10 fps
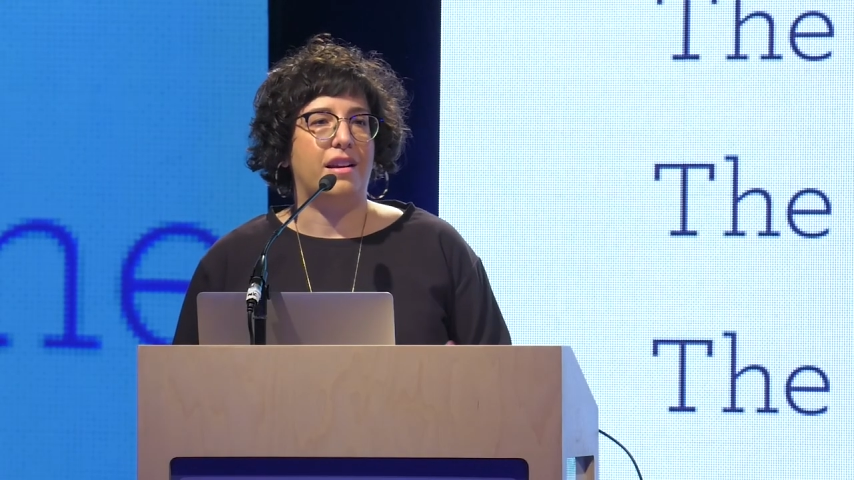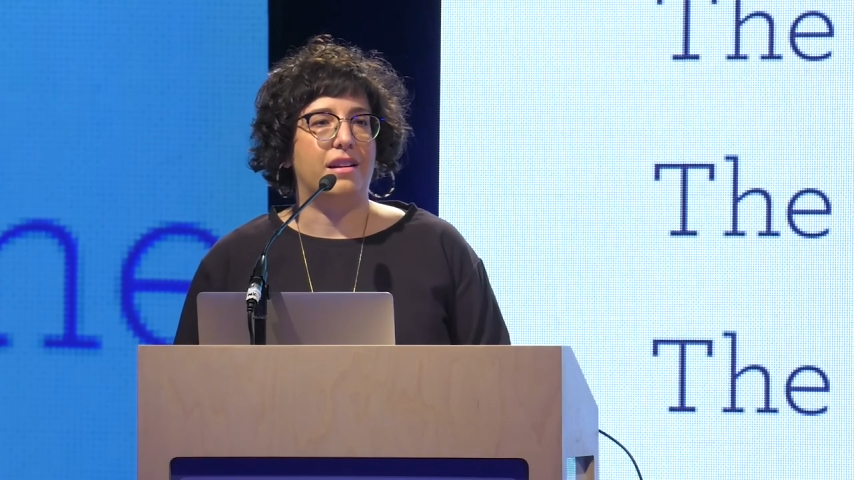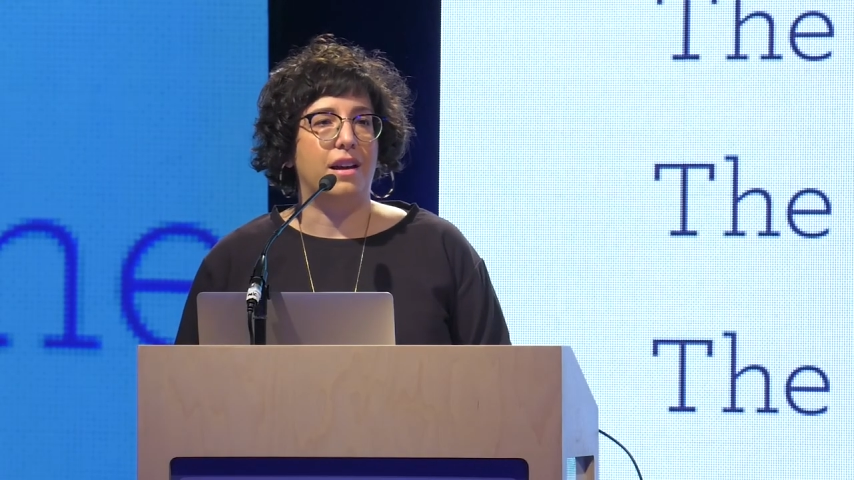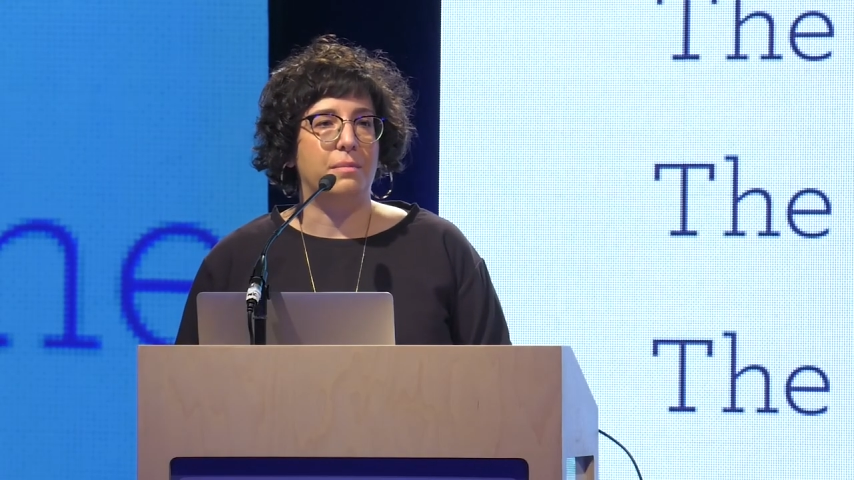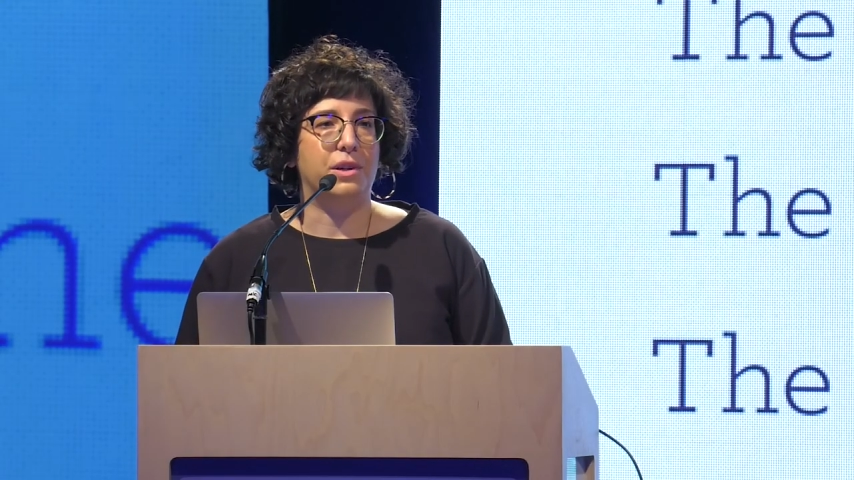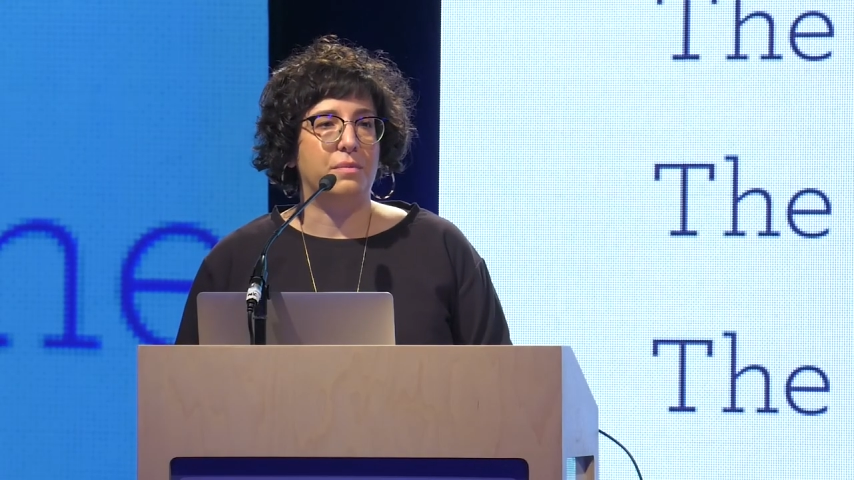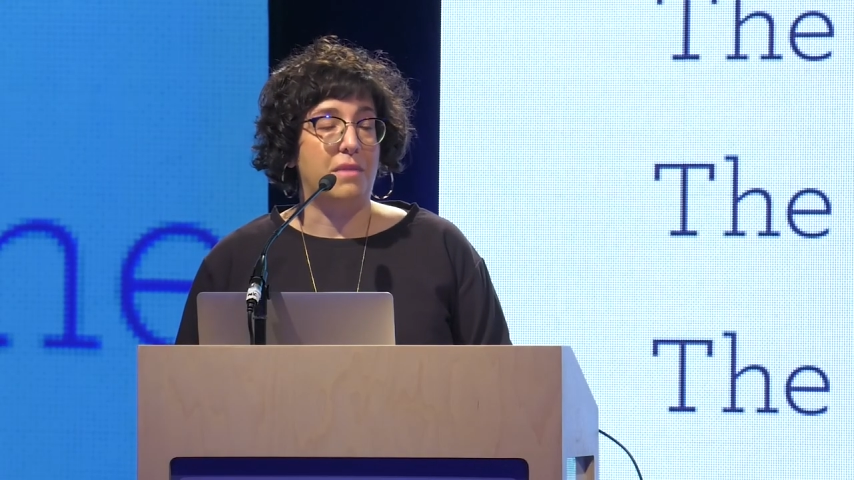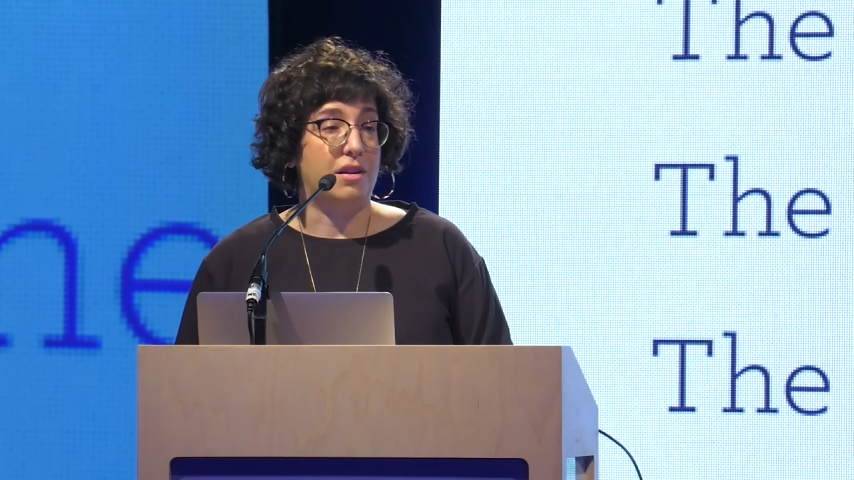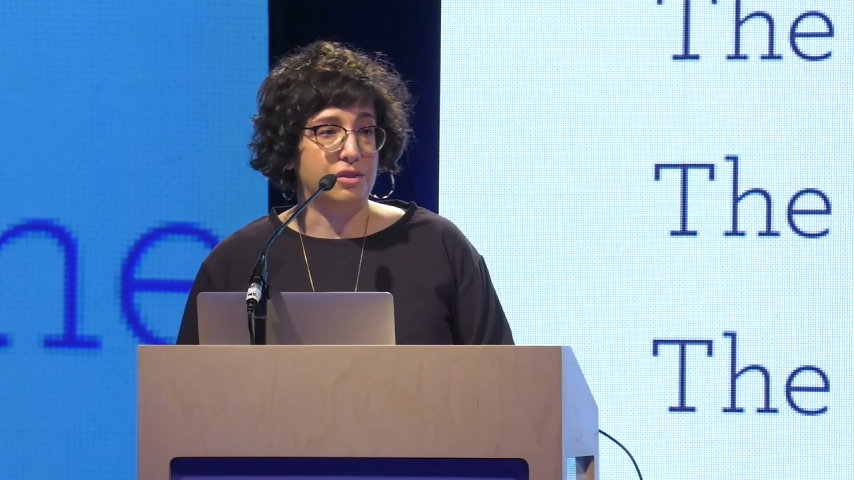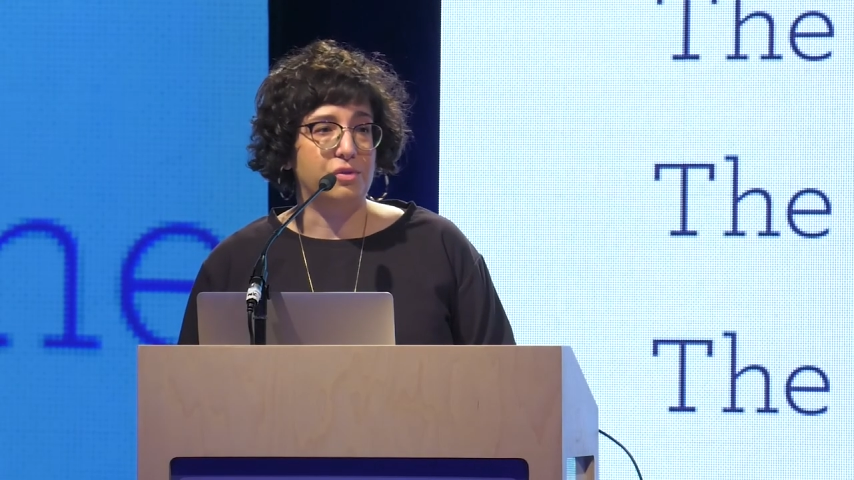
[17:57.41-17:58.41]
economic
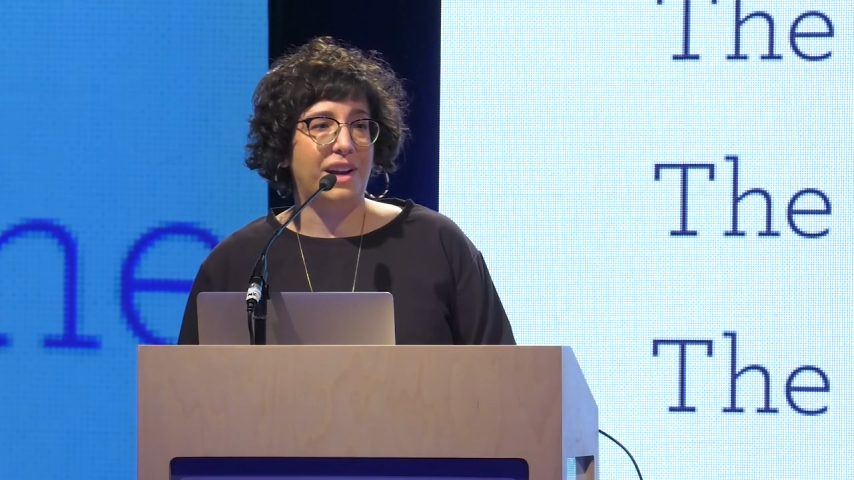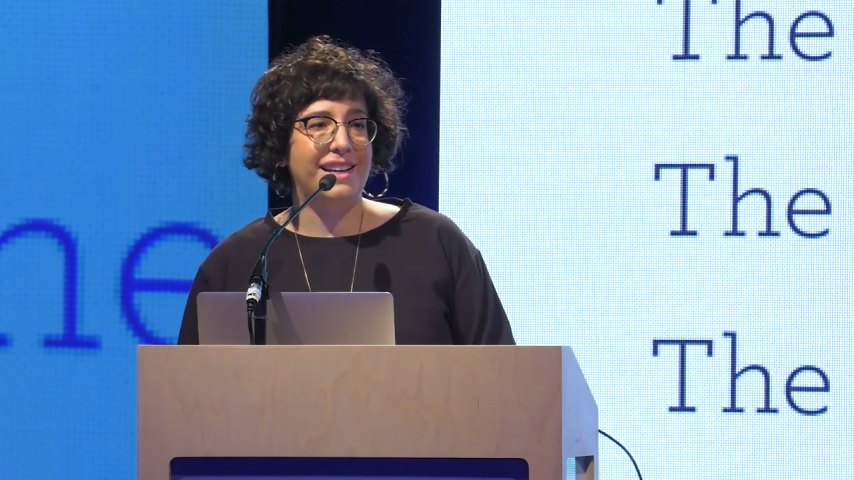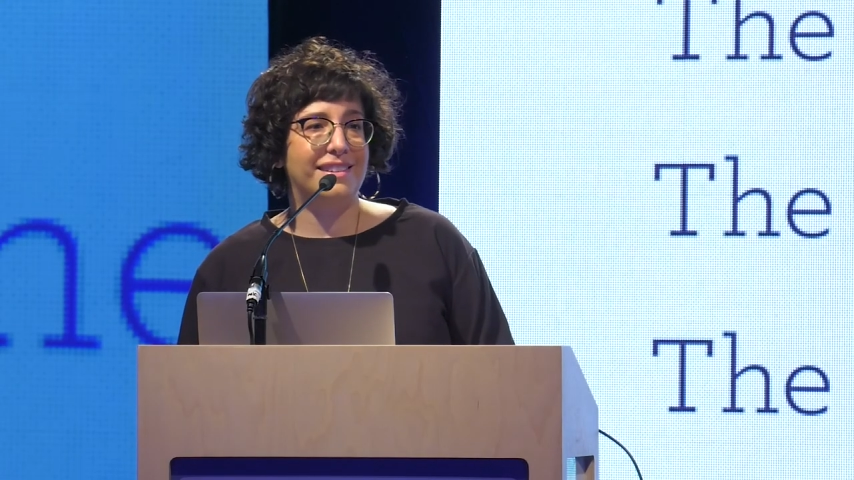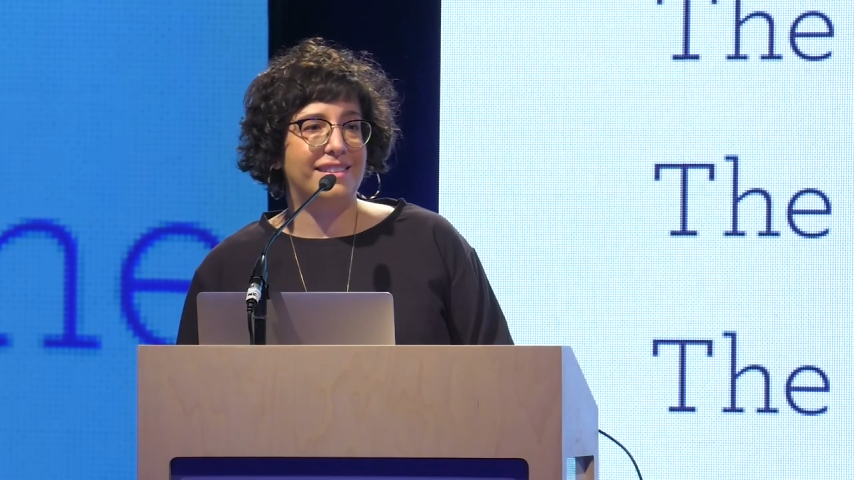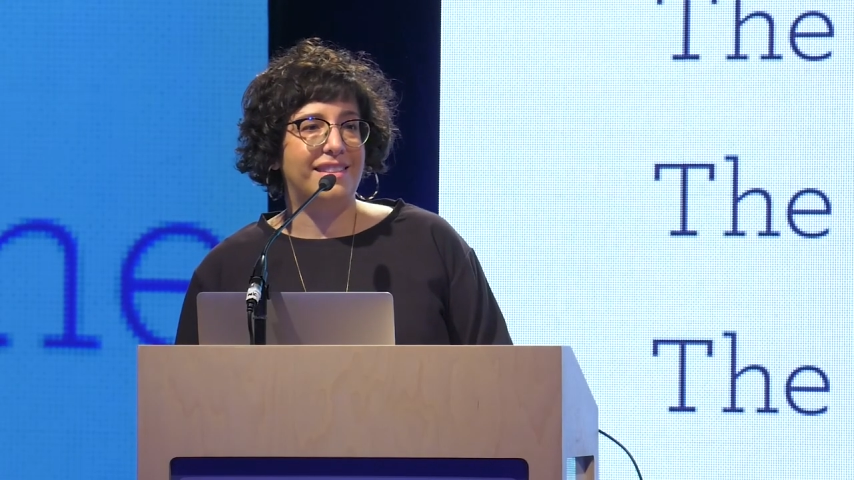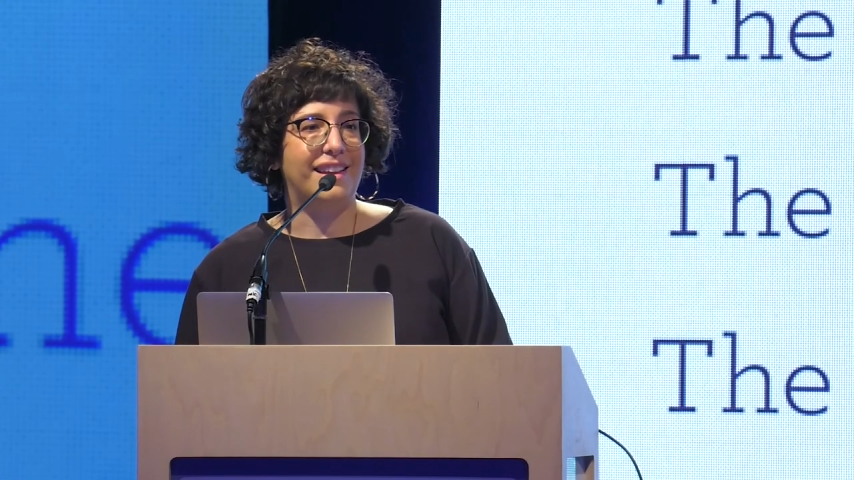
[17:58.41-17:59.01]
models right,